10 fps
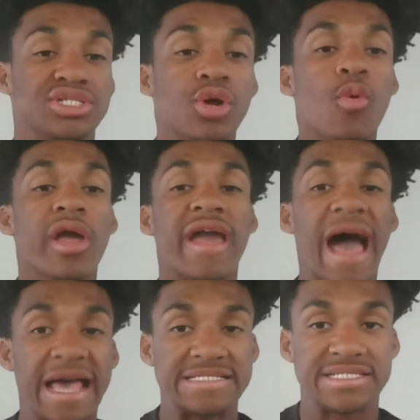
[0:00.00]
You don't want
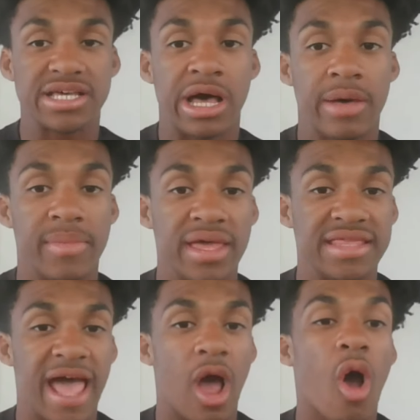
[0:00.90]
guys to come
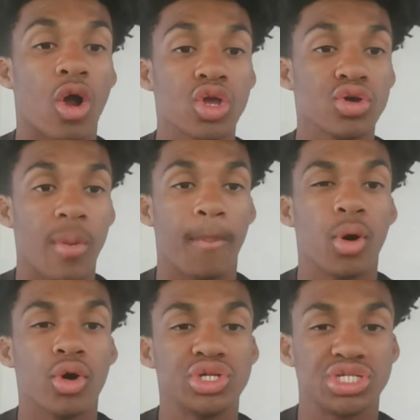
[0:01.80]
in that aren't going to
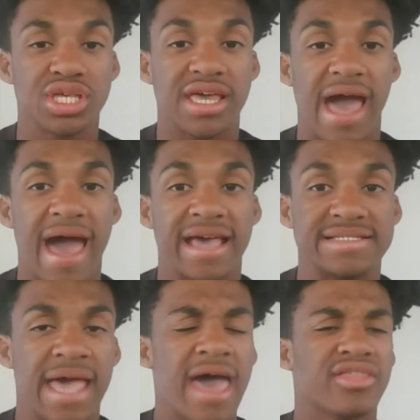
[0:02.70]
push the
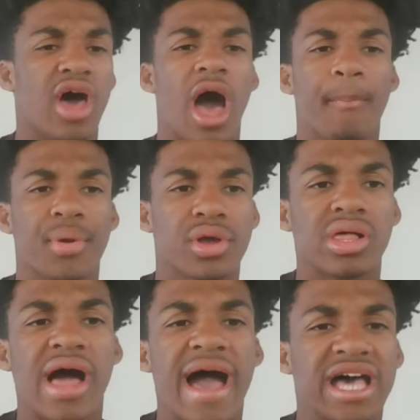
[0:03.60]
guys, the
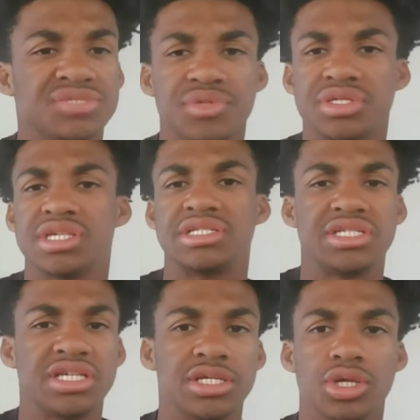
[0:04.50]
upperclassmen, the
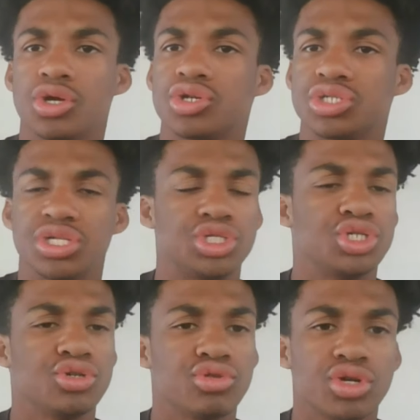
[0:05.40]
seniors, the
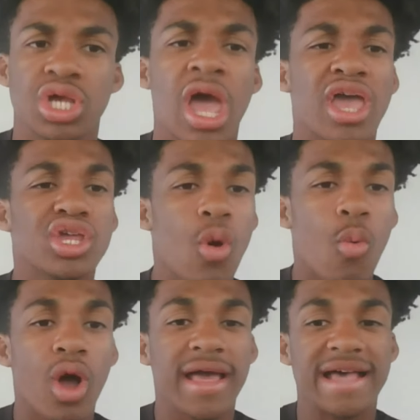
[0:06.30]
juniors. You don't
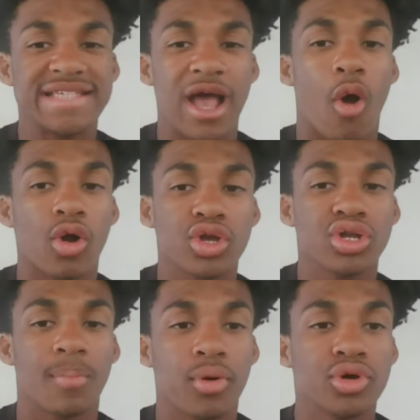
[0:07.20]
want guys that aren't
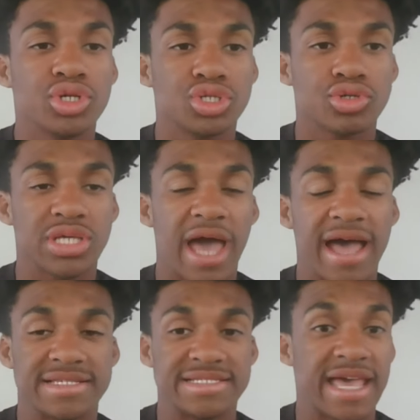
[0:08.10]
going to push those
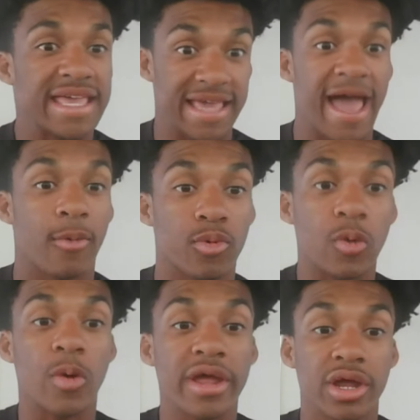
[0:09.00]
guys and say, yeah,
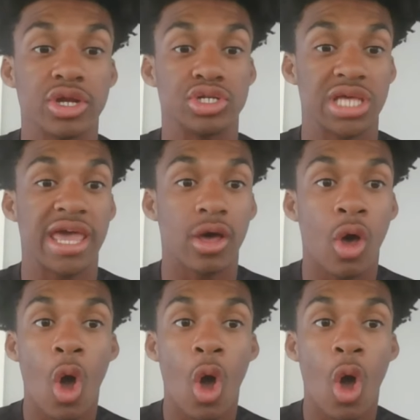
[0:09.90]
we're right on your tail.